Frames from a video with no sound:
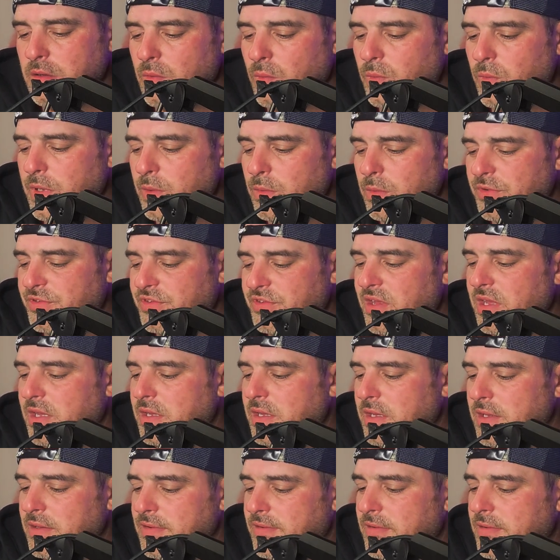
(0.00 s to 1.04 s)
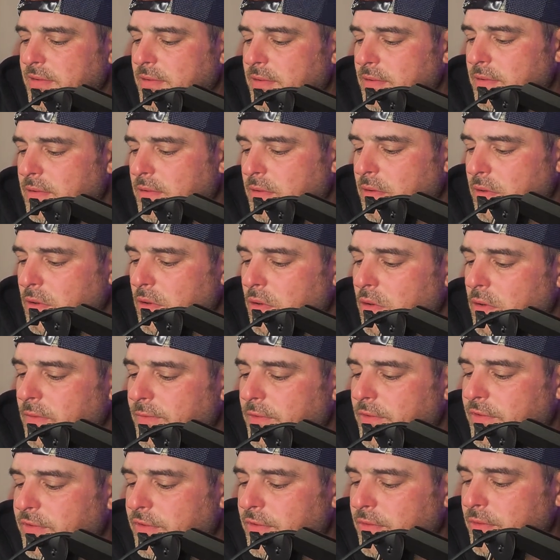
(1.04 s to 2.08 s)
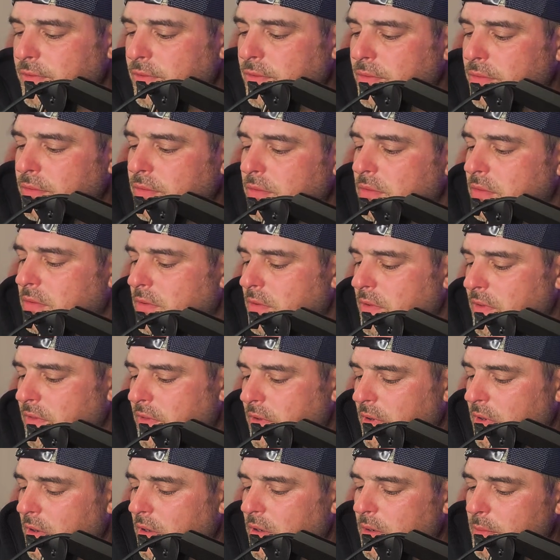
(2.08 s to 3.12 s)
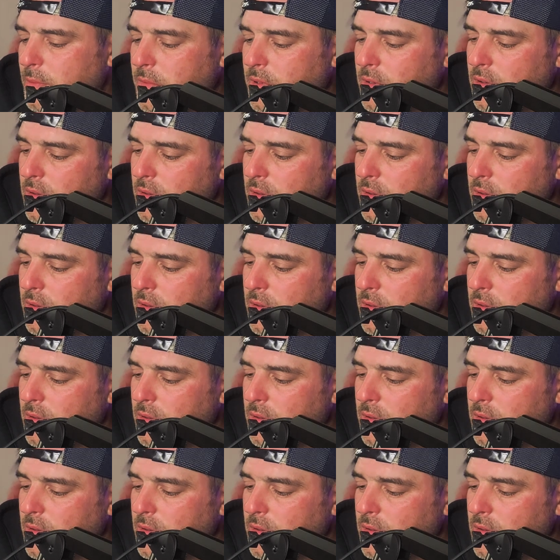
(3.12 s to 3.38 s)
We will take it over to the hub.